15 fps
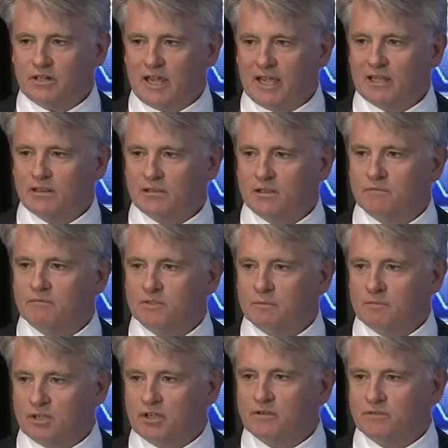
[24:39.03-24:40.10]
handle than some of
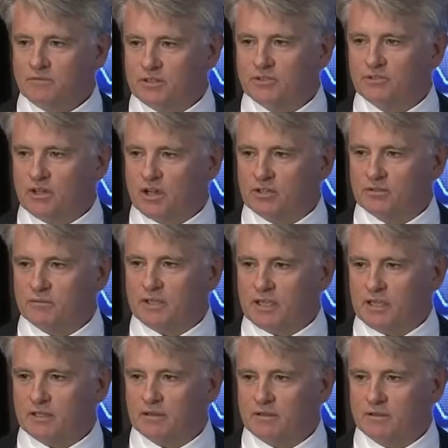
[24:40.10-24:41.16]
the other feedstocks that we handle.